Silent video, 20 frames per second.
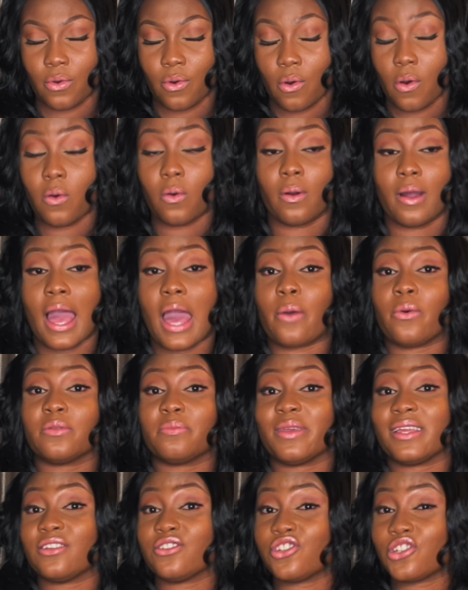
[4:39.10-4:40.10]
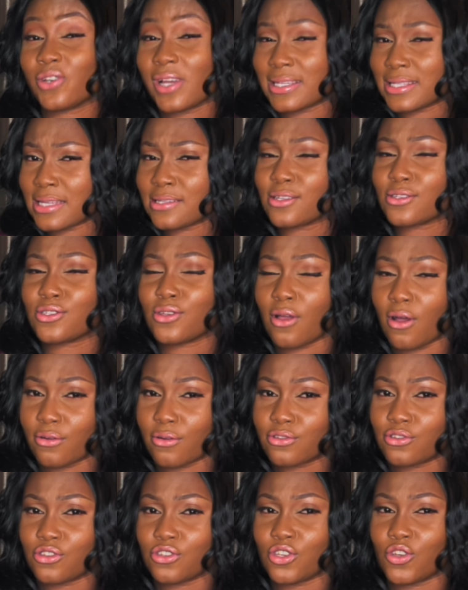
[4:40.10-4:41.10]
or I would be interested to talk
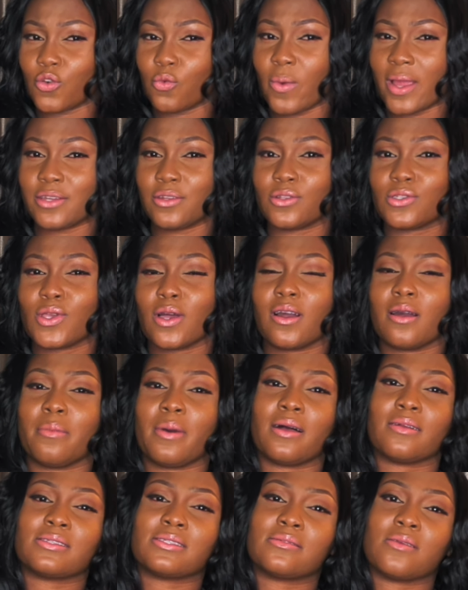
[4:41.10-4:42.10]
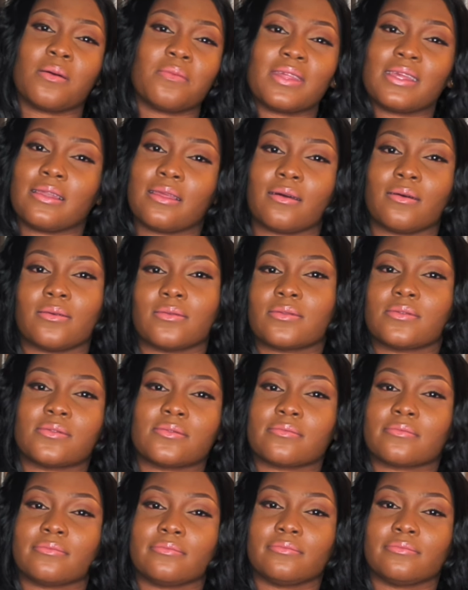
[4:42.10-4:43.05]
to you when you talk about something else